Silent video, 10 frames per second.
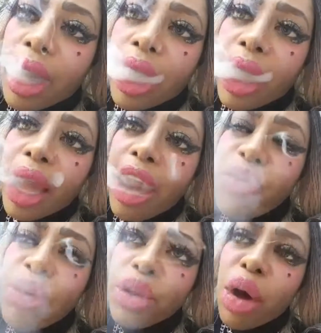If
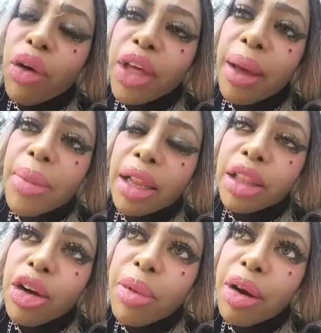you throw that
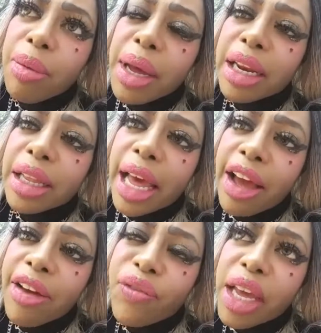aluminum in a
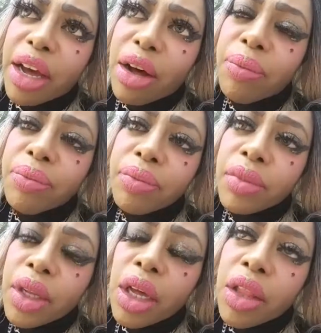landfill,
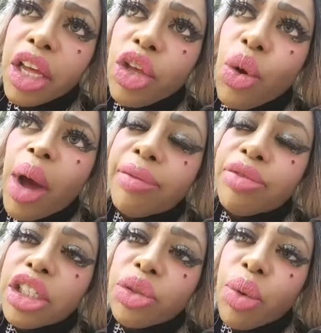then you have
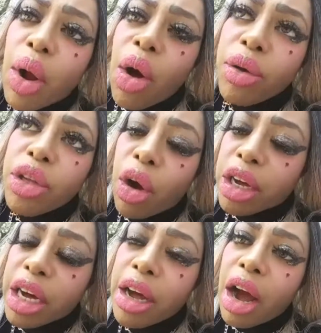just thrown your
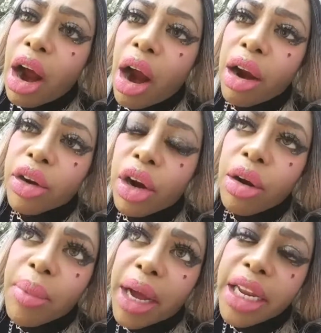good hard-earned
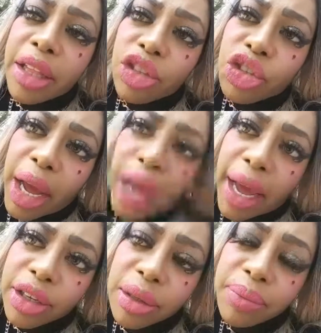money in the
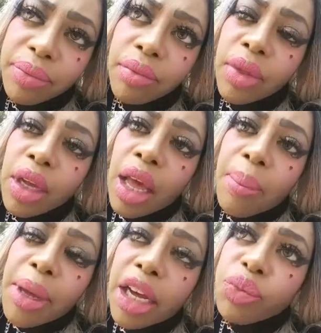trash.
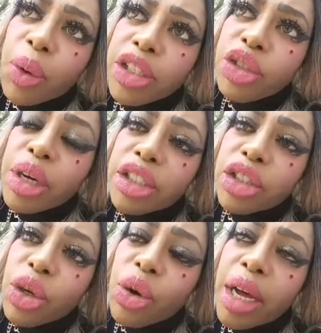Because what you could
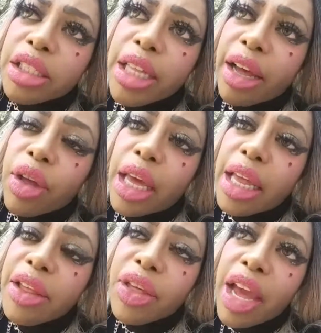do is that
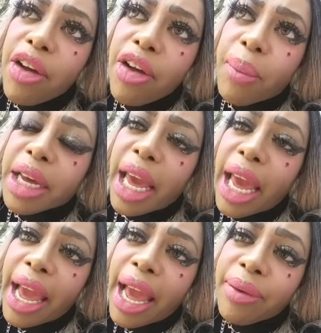anything from a
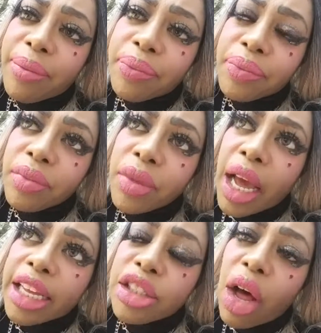can,
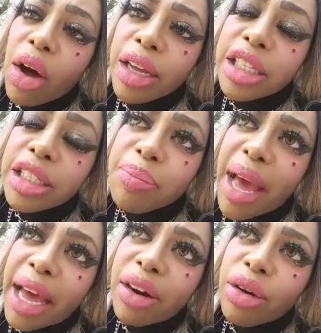as long as it's
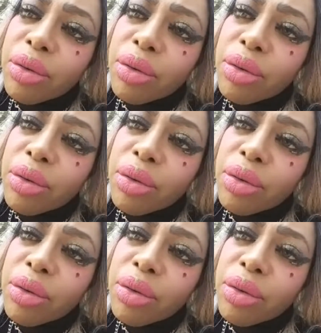metal,